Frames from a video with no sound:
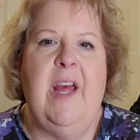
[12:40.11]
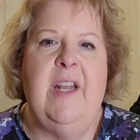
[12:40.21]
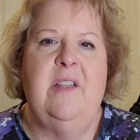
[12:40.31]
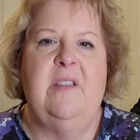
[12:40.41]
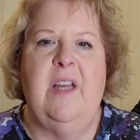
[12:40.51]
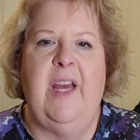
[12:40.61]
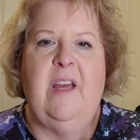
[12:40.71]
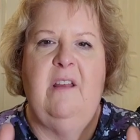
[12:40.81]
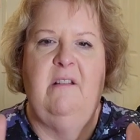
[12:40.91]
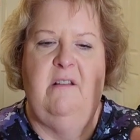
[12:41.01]
and it's
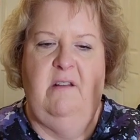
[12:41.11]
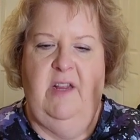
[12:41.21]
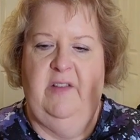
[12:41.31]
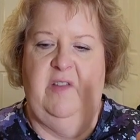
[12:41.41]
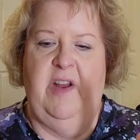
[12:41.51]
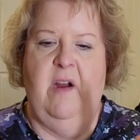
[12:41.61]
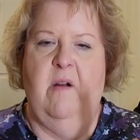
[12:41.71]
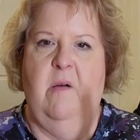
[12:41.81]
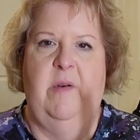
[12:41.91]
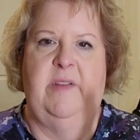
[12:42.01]
narrow.